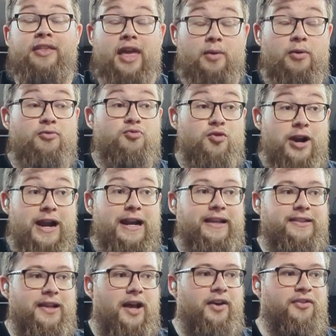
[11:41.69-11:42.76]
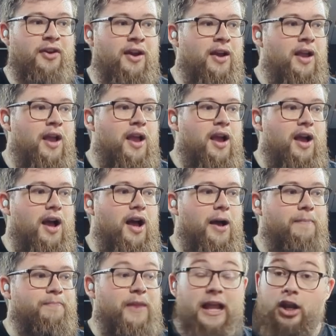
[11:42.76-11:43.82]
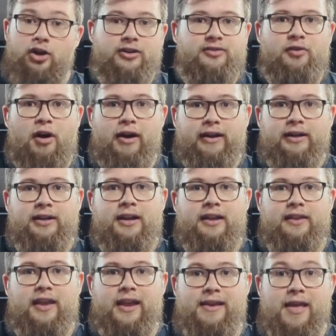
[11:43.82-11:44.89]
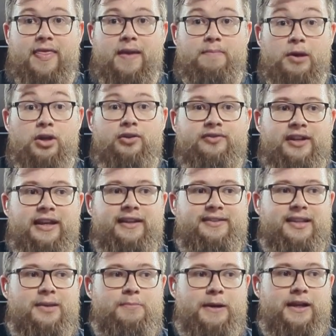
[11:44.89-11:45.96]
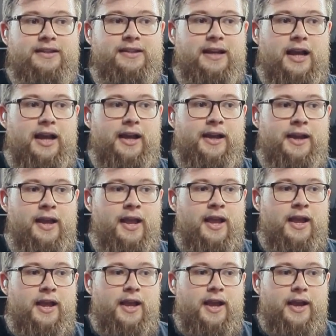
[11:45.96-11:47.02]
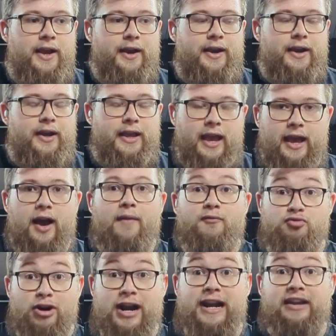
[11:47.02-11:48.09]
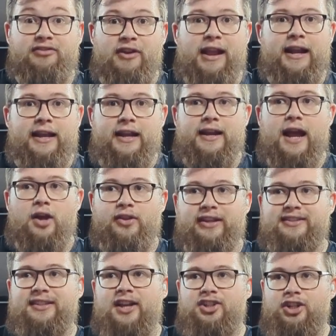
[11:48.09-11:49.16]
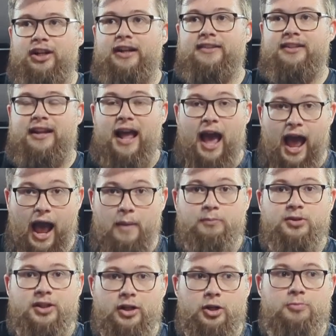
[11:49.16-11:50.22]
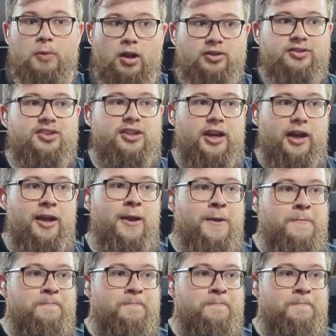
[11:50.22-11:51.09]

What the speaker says: They were really tough. They looked fine and they moved easy, but yeah, I'm really feeling it now. This session is an absolute monster.